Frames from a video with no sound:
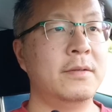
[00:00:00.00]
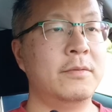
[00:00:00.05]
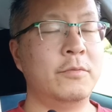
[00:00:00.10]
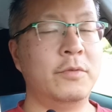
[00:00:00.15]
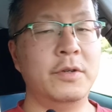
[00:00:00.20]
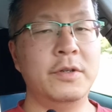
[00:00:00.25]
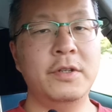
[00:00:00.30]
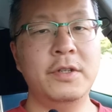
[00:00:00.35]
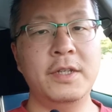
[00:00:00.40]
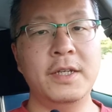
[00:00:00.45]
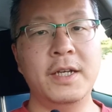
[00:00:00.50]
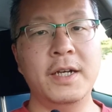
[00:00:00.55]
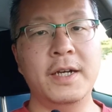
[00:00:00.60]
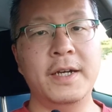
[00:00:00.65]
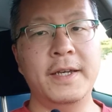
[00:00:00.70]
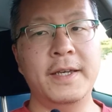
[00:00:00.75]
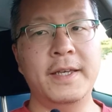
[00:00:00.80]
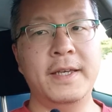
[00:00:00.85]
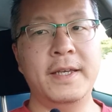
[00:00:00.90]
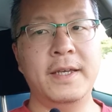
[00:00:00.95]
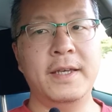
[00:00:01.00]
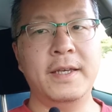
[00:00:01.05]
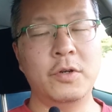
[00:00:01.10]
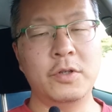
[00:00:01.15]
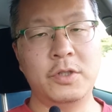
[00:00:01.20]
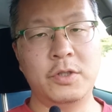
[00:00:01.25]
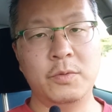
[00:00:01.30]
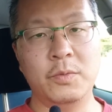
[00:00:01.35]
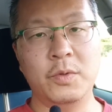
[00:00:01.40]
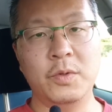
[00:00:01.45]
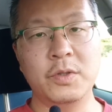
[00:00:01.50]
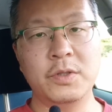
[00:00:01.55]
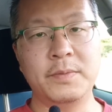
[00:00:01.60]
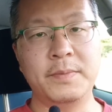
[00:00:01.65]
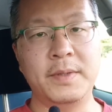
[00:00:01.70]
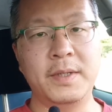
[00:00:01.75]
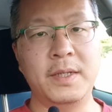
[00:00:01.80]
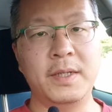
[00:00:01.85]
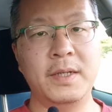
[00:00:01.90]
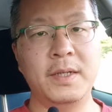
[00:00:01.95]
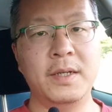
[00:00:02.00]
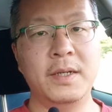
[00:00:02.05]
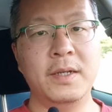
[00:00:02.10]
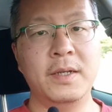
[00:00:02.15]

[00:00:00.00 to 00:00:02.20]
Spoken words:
One of the guys walked towards me